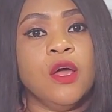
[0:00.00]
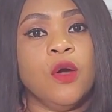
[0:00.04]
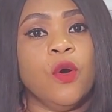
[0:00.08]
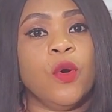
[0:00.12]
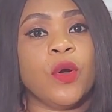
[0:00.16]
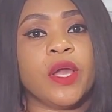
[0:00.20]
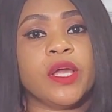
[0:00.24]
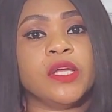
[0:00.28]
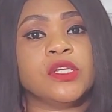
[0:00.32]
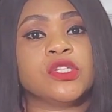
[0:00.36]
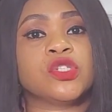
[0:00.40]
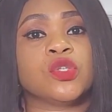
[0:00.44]

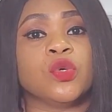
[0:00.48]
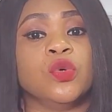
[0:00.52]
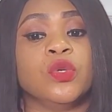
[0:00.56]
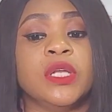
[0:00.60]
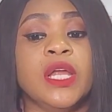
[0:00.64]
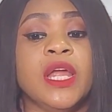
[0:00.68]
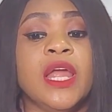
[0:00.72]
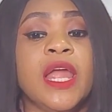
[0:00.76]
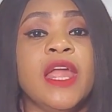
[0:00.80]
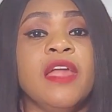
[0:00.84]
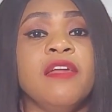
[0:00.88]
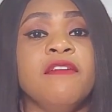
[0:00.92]
Okay, so
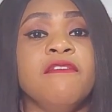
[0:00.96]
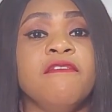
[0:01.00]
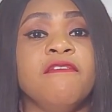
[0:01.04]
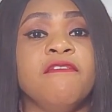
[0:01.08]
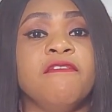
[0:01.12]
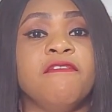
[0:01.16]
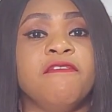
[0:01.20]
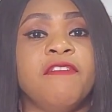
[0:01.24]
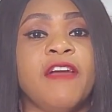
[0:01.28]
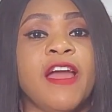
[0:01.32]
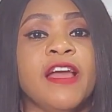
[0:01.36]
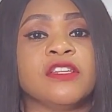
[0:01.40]
they
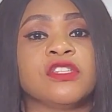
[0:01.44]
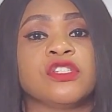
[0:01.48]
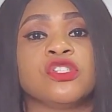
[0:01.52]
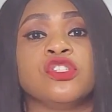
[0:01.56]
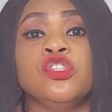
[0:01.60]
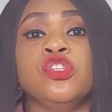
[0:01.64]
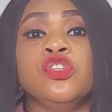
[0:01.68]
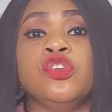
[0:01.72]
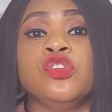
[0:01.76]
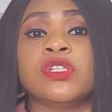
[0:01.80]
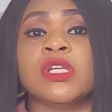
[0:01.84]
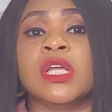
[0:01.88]

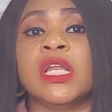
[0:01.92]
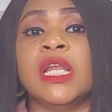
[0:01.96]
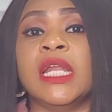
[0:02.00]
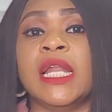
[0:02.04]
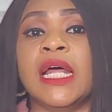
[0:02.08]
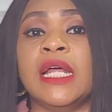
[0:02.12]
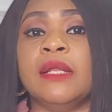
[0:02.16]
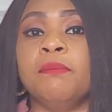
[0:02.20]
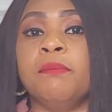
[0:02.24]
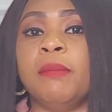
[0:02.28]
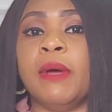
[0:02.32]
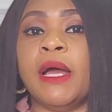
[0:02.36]
invest using
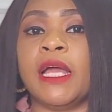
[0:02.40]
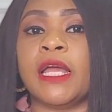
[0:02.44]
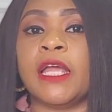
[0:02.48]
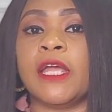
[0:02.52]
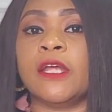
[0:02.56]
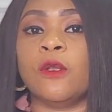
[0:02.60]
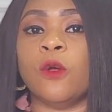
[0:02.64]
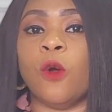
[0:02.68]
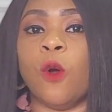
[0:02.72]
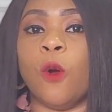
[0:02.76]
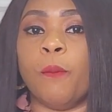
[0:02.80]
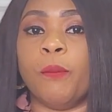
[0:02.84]
land
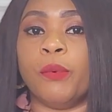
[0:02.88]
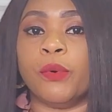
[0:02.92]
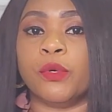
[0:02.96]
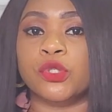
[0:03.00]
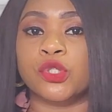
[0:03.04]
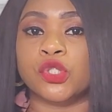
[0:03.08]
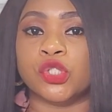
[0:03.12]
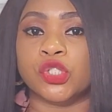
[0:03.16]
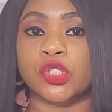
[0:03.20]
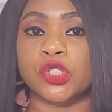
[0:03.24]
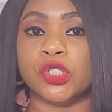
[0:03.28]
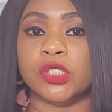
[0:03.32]
banking
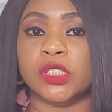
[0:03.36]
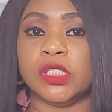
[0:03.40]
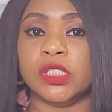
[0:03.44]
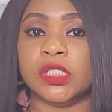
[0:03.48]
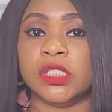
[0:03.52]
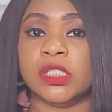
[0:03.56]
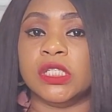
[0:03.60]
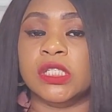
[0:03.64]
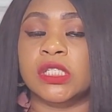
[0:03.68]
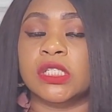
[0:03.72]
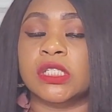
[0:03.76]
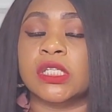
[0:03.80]

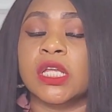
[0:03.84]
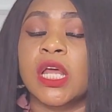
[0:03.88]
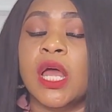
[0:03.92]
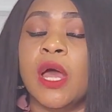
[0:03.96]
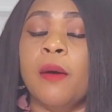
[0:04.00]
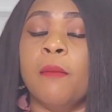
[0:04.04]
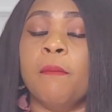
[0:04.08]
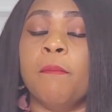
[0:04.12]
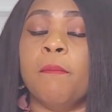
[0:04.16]
opportunities